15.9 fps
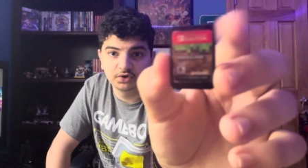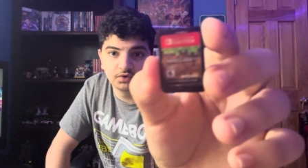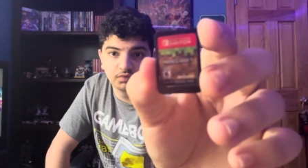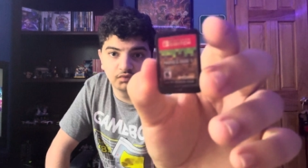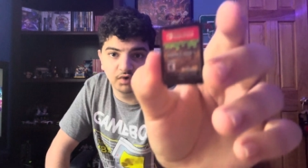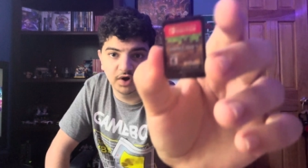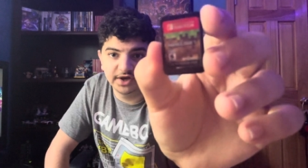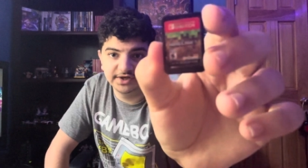
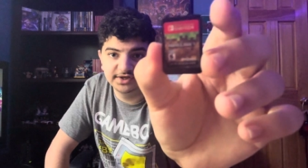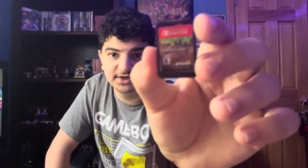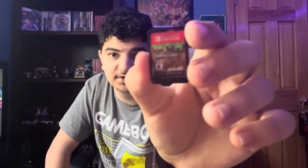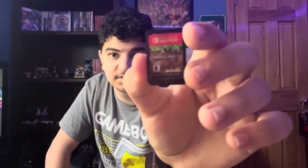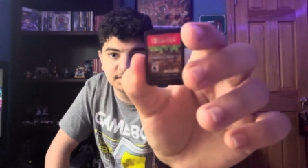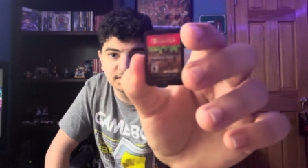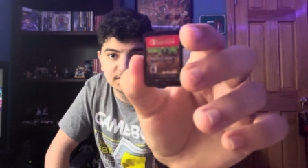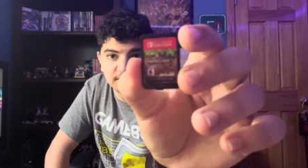right
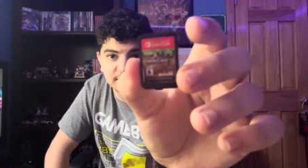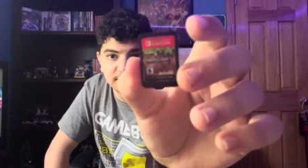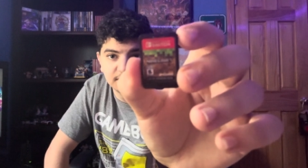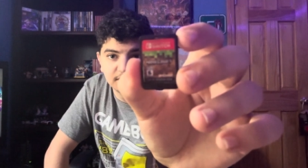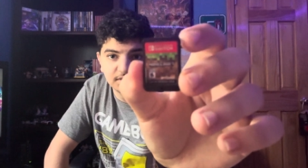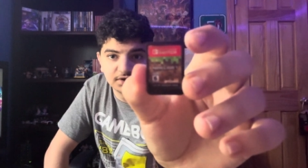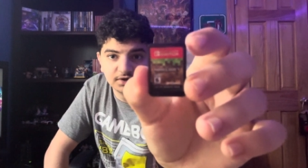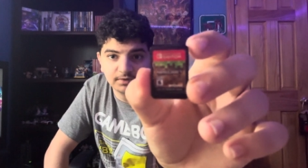here,
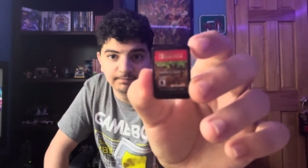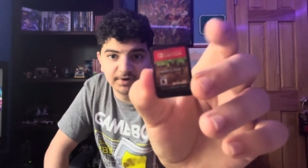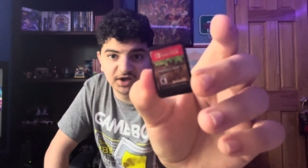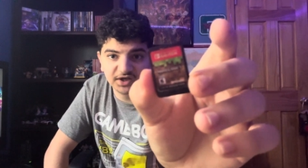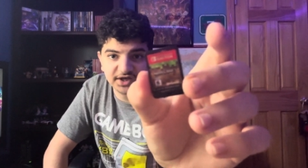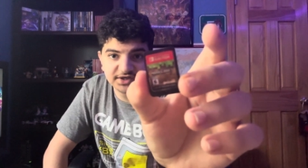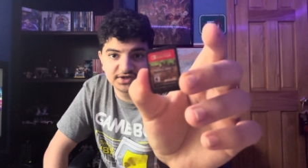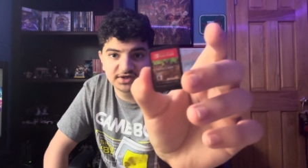but
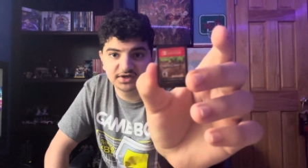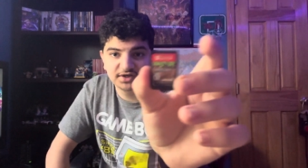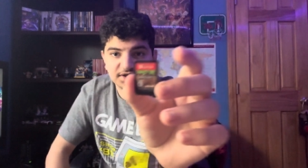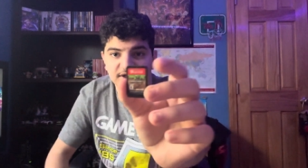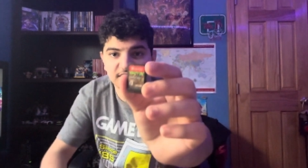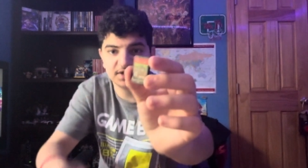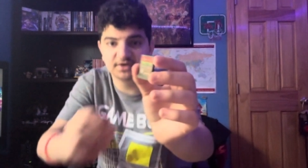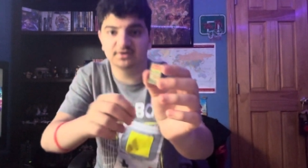like
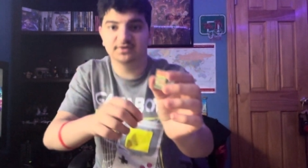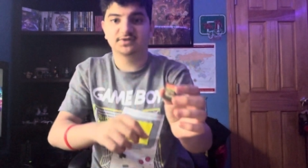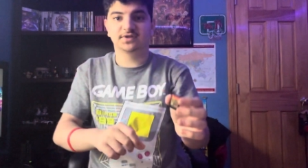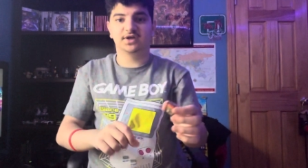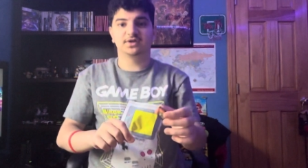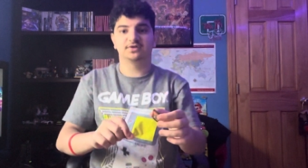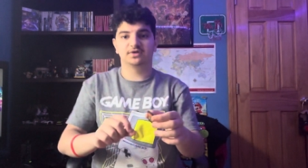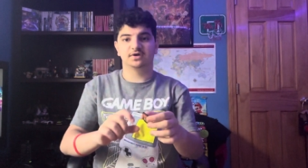it's
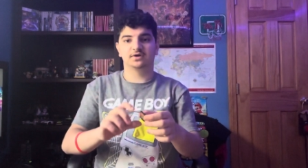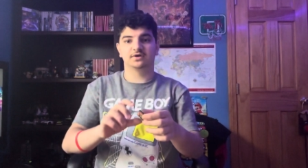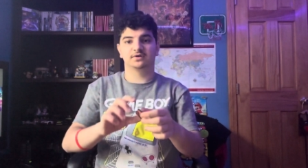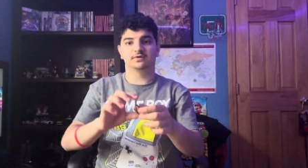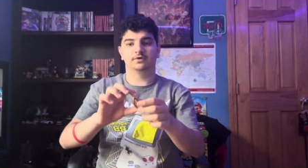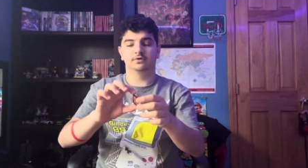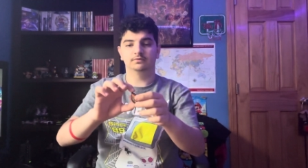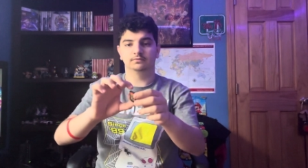like,
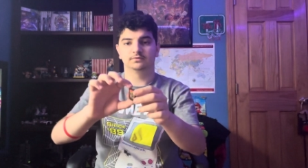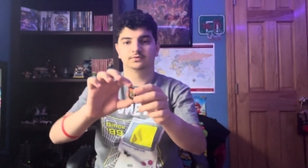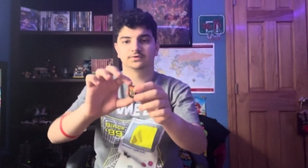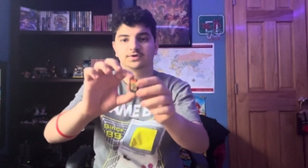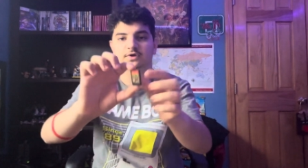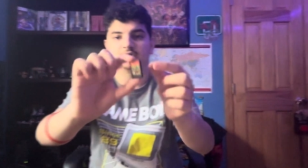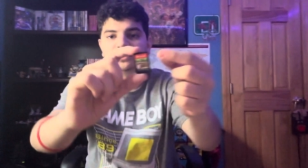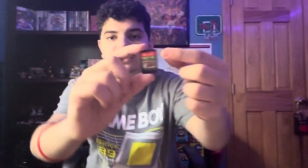oh
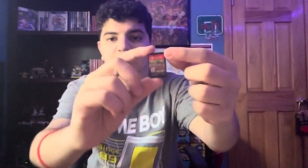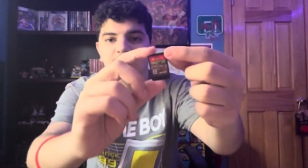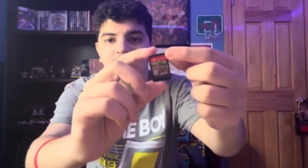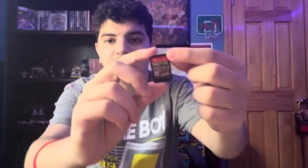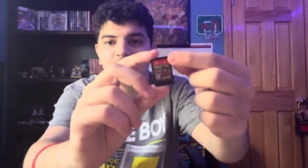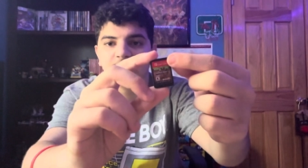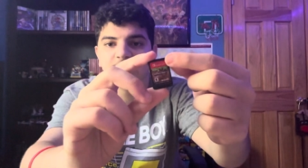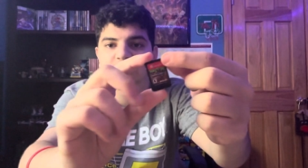sorry,
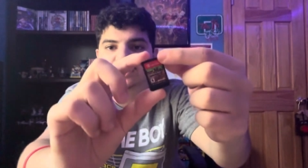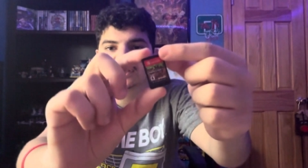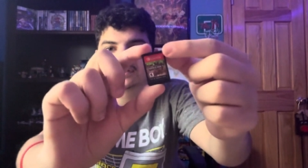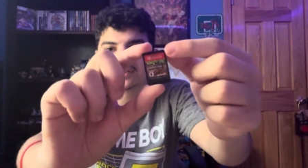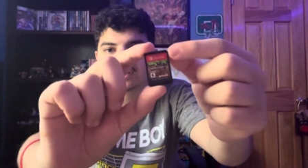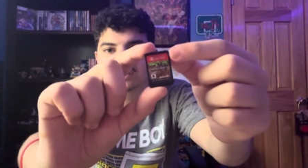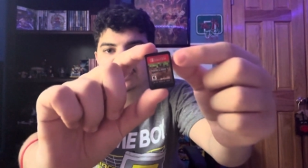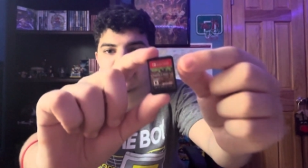
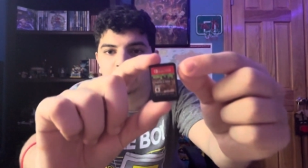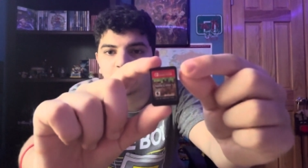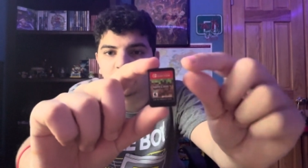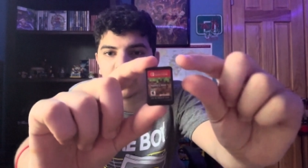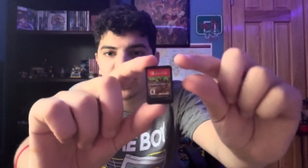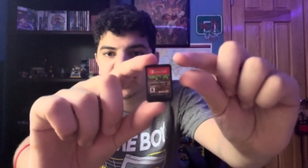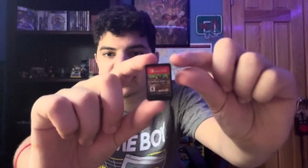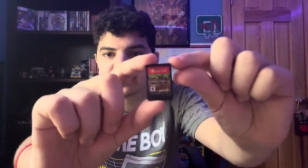it's like
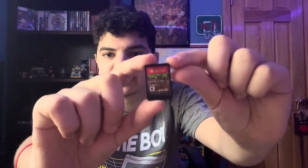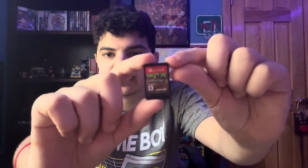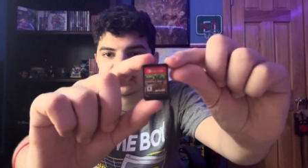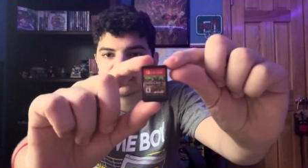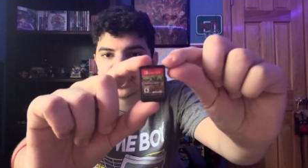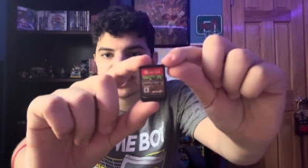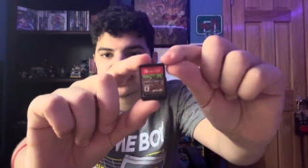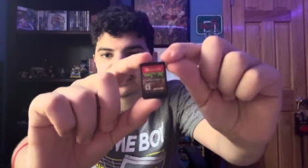wider.
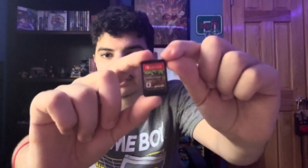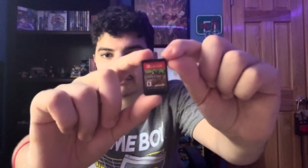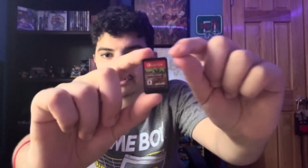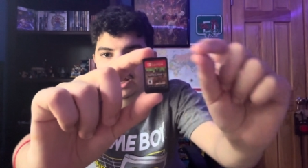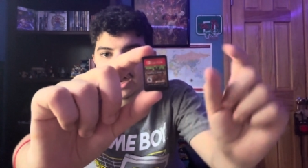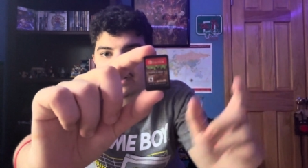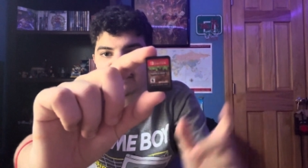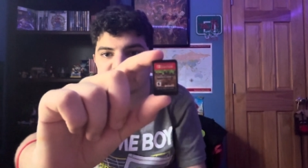Like they would
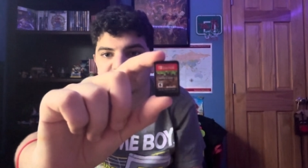have